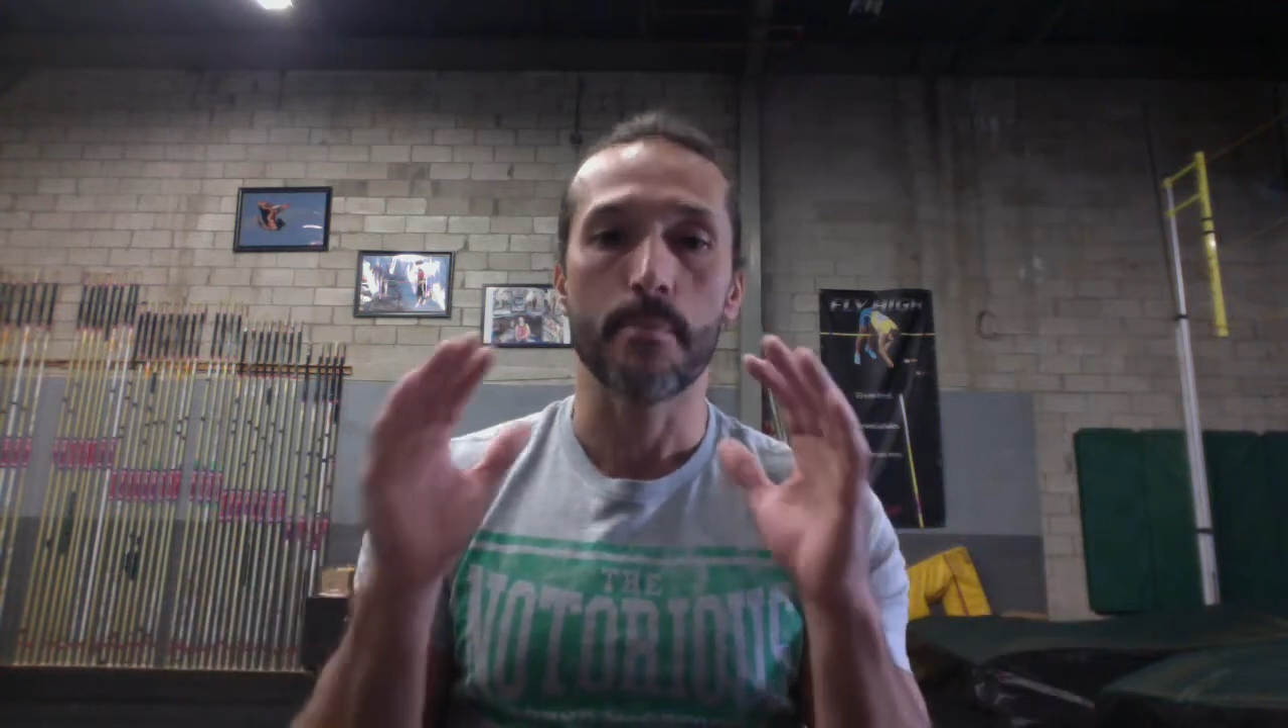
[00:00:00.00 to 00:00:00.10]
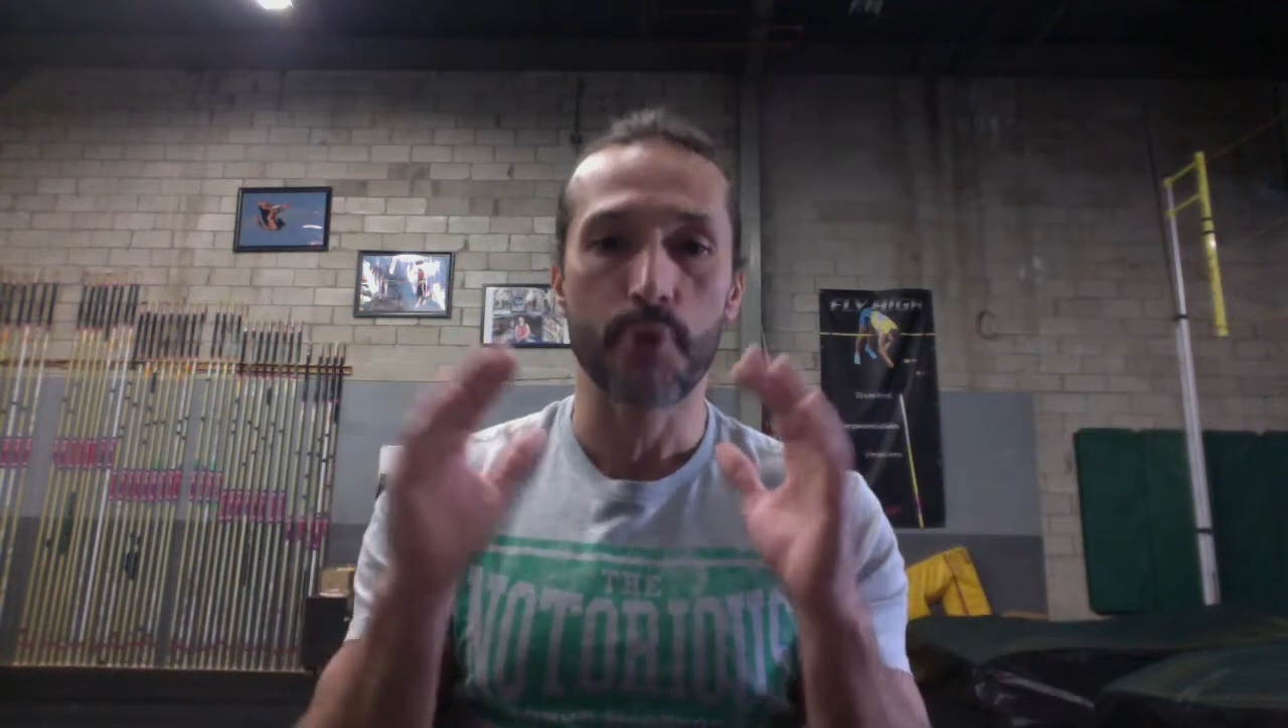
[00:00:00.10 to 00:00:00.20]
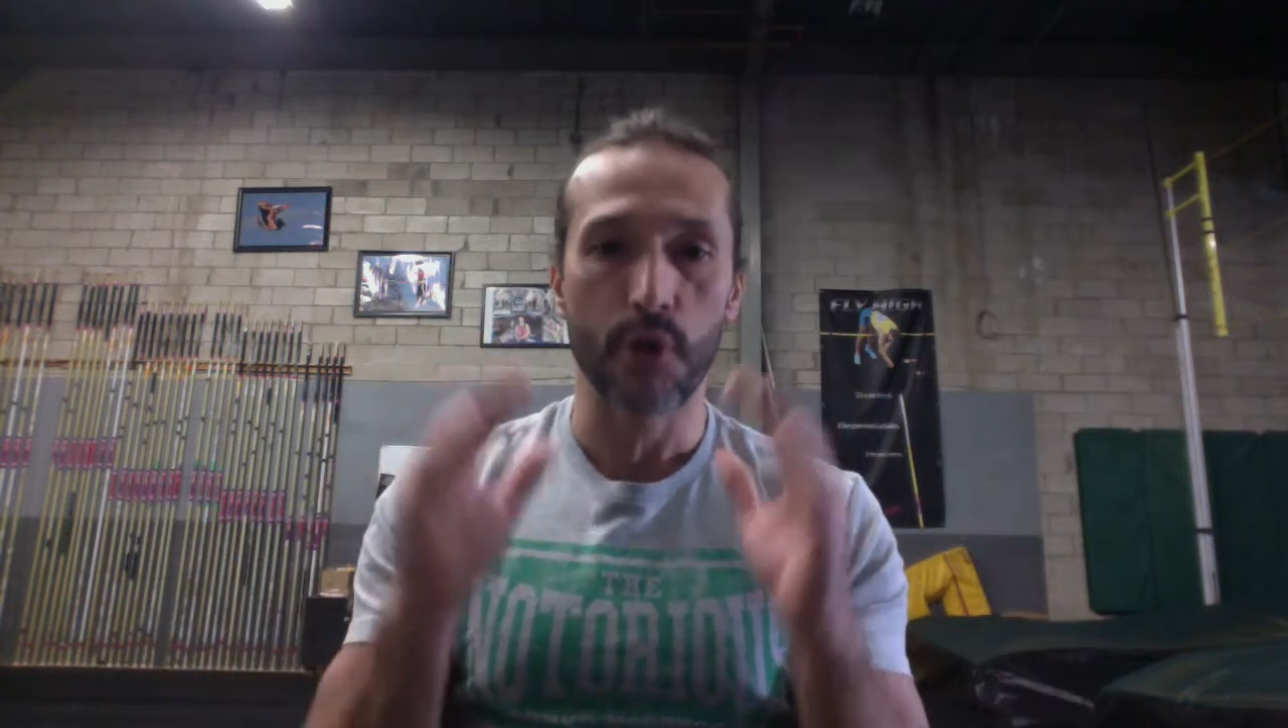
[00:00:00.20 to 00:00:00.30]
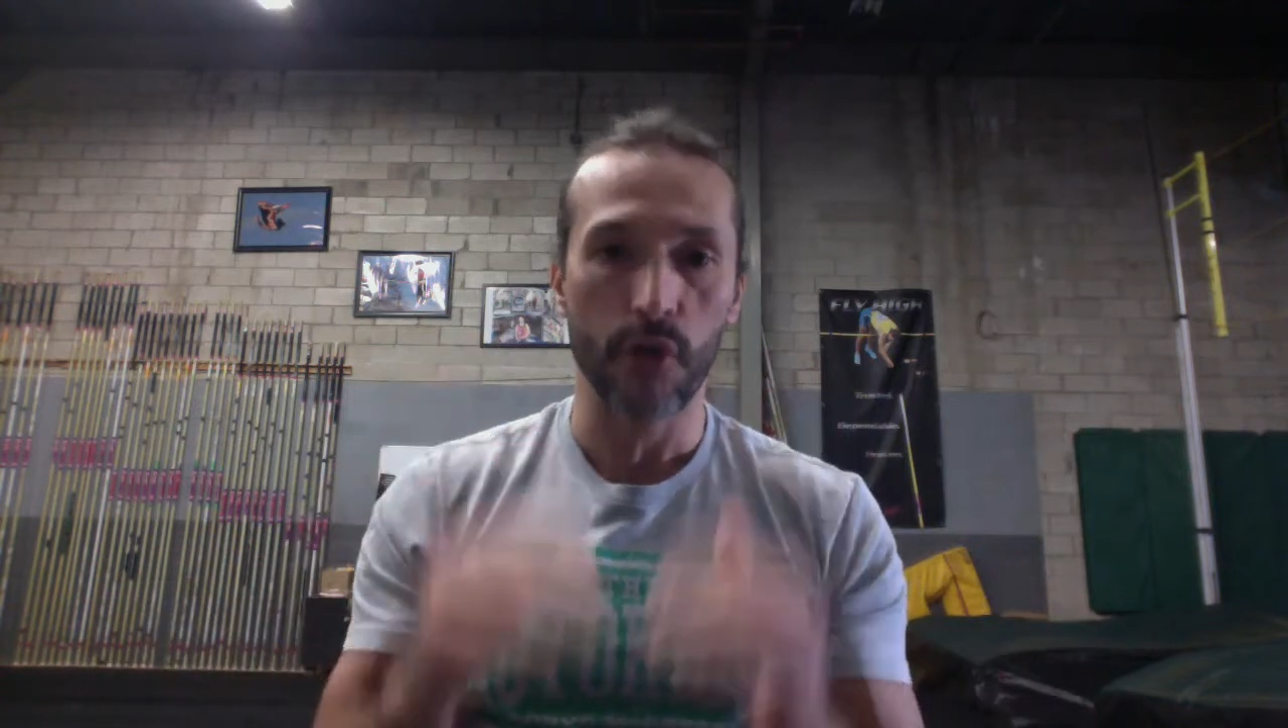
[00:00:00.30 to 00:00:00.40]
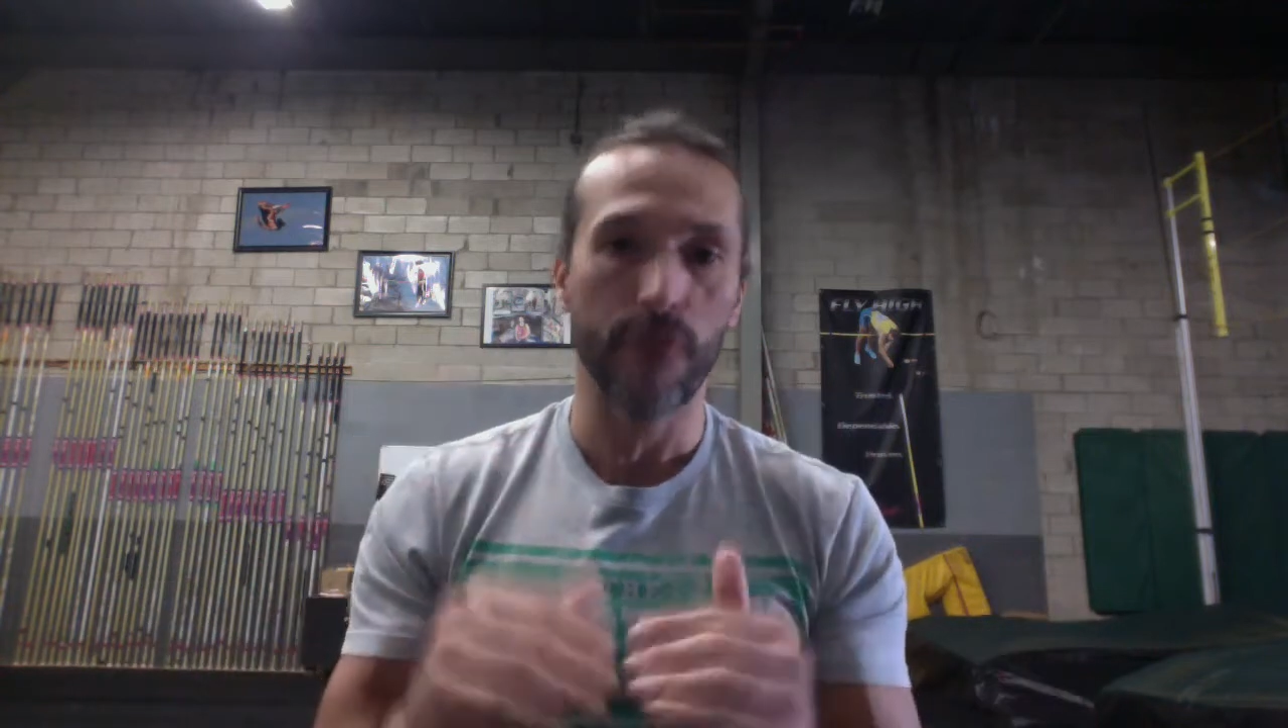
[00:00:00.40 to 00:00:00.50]

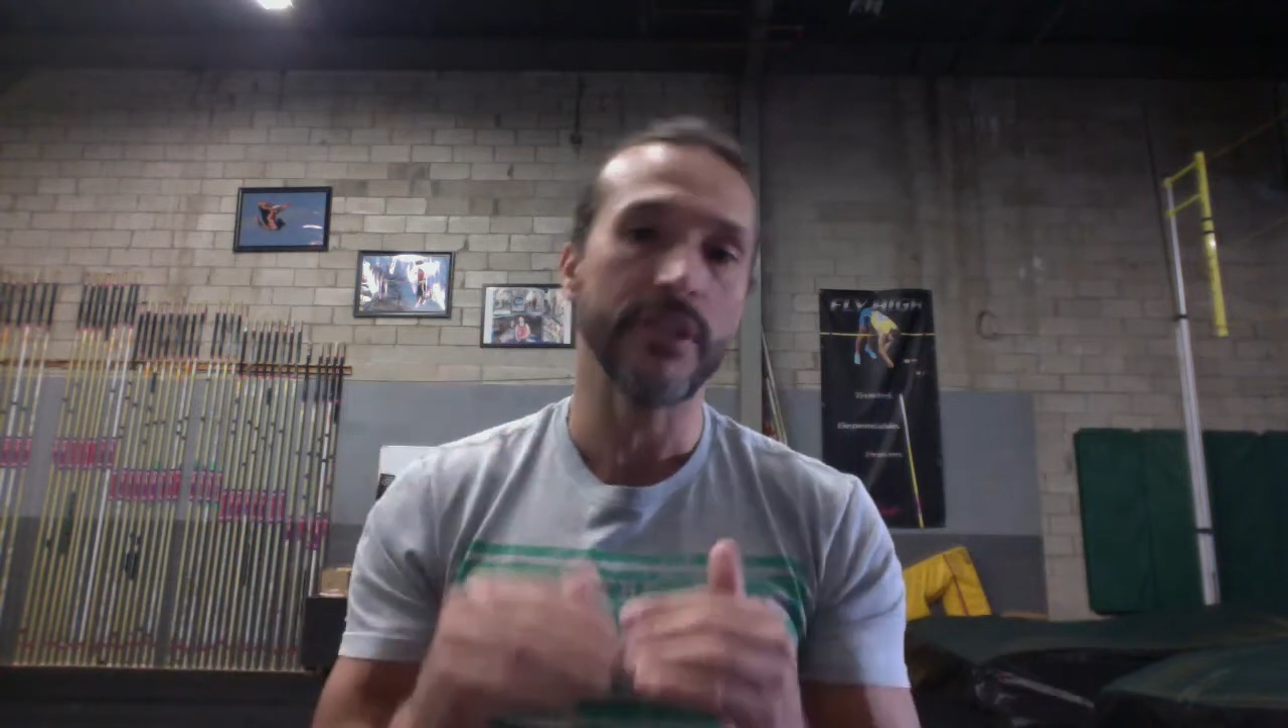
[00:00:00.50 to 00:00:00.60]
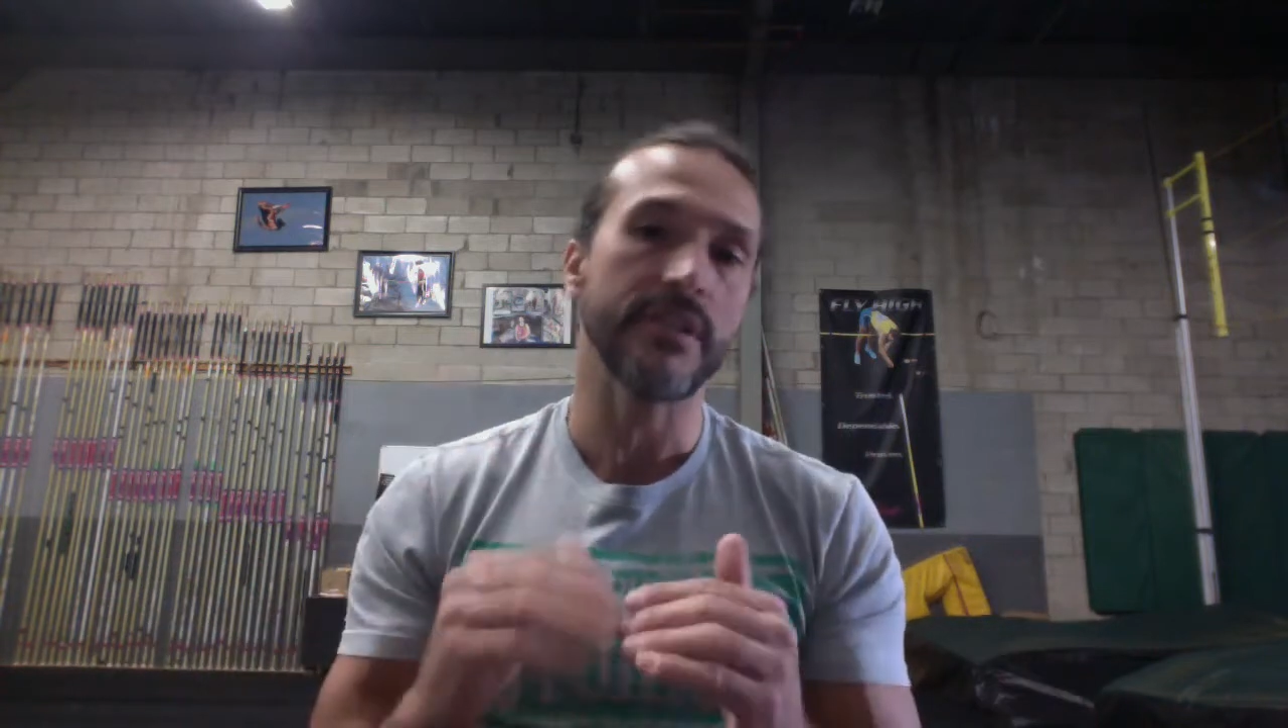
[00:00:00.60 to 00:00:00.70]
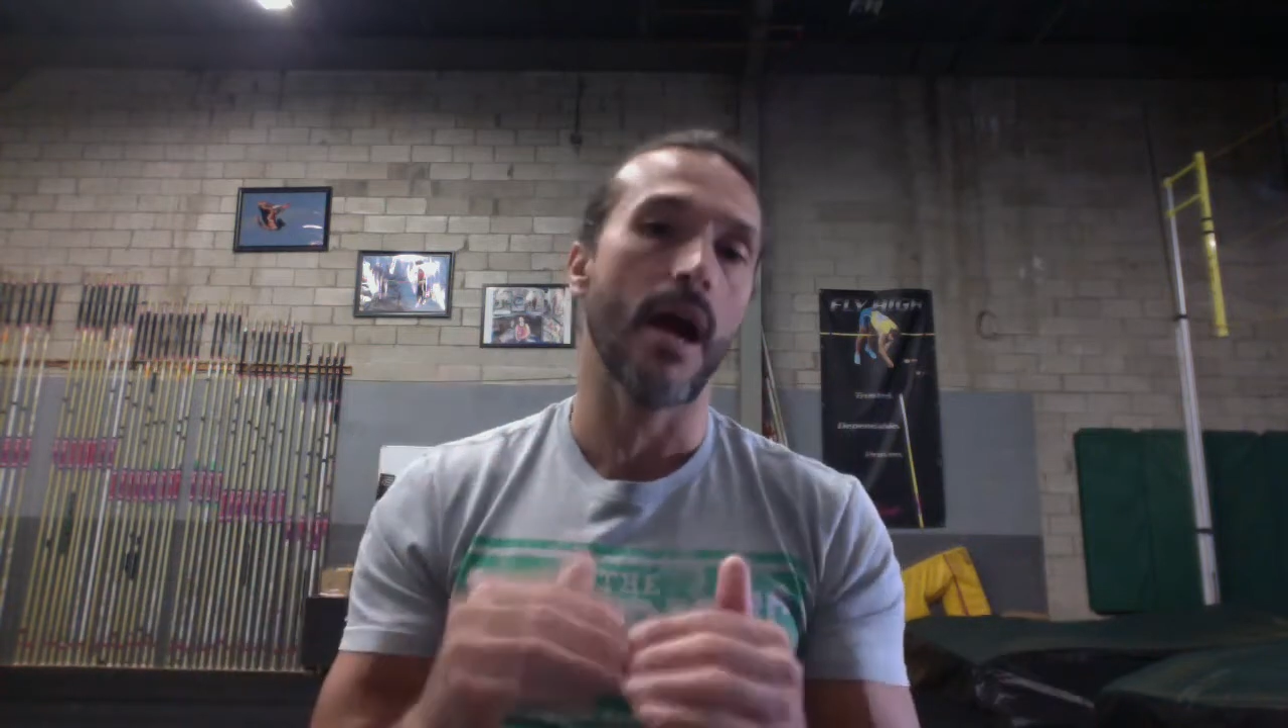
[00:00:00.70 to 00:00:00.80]
perfect